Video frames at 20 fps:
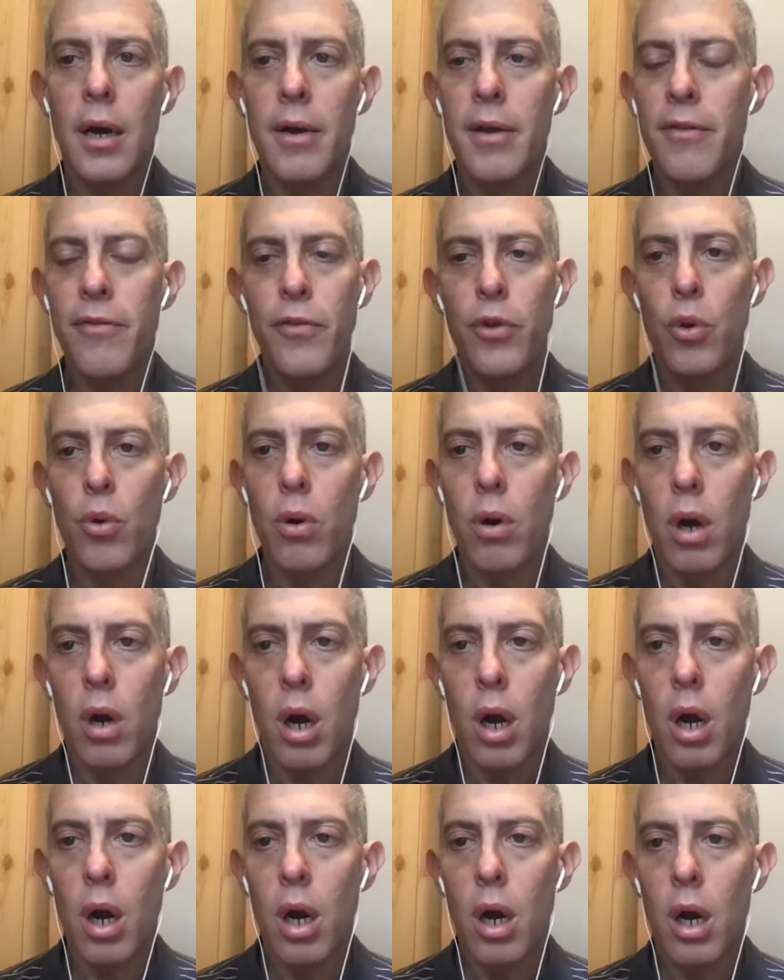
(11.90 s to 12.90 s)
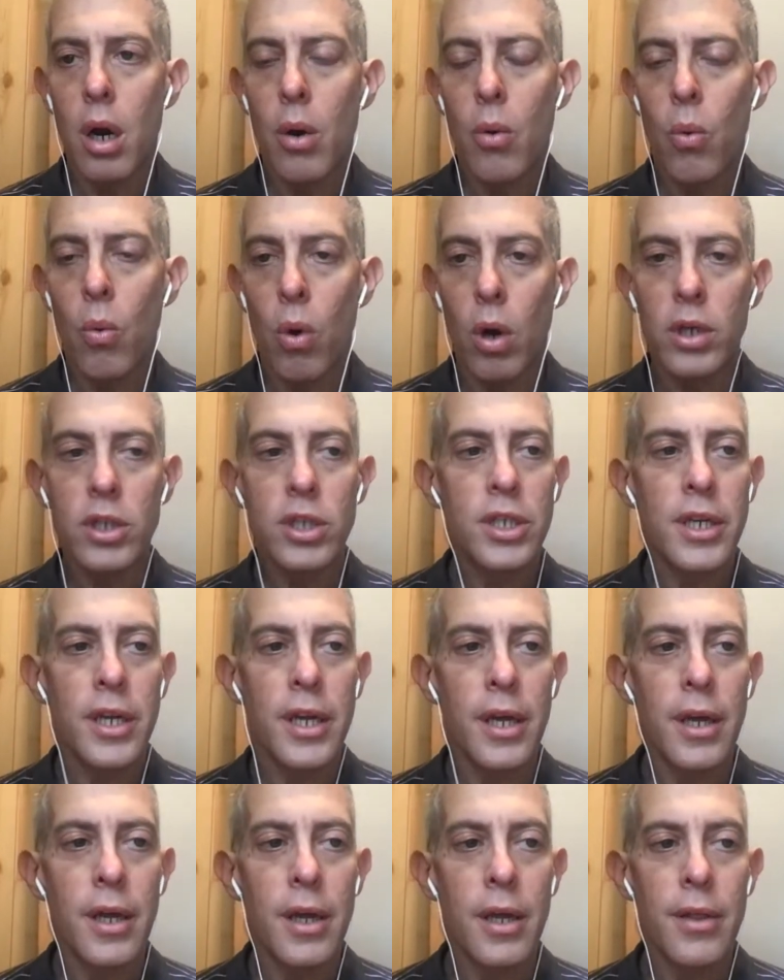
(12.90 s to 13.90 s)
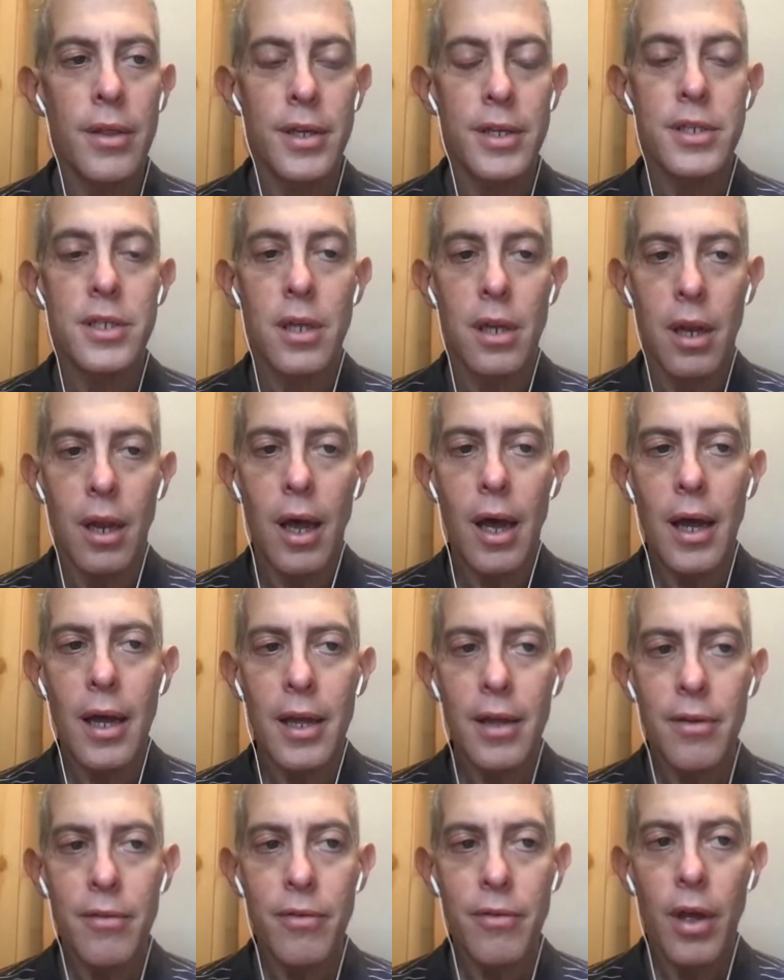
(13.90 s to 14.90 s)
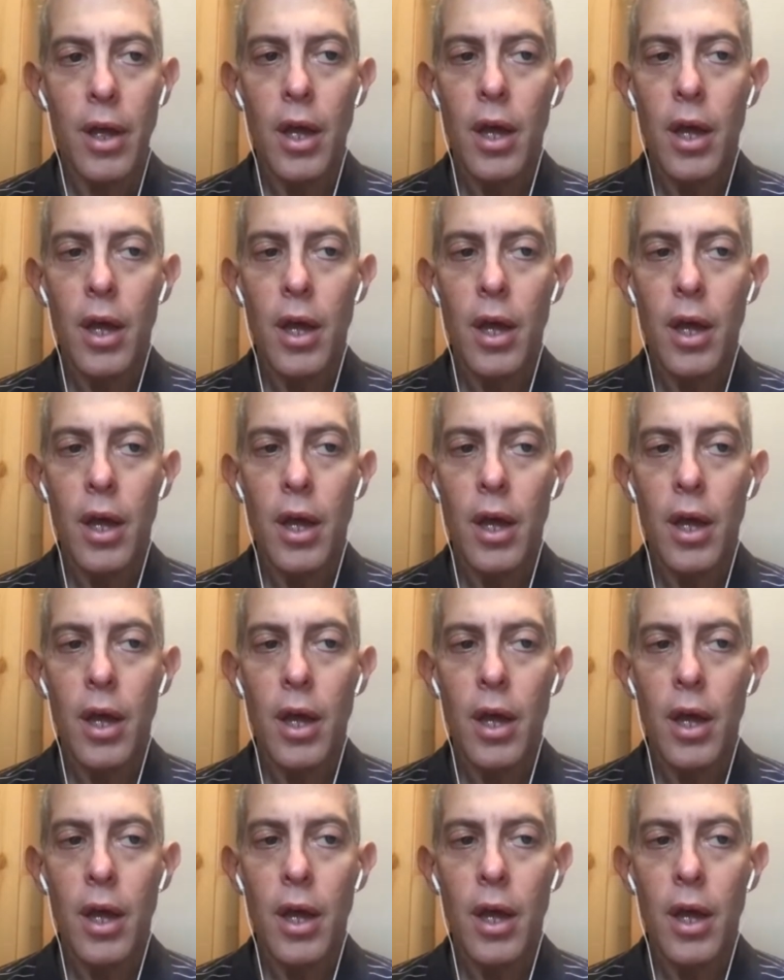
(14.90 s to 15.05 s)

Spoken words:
if you are watching this live,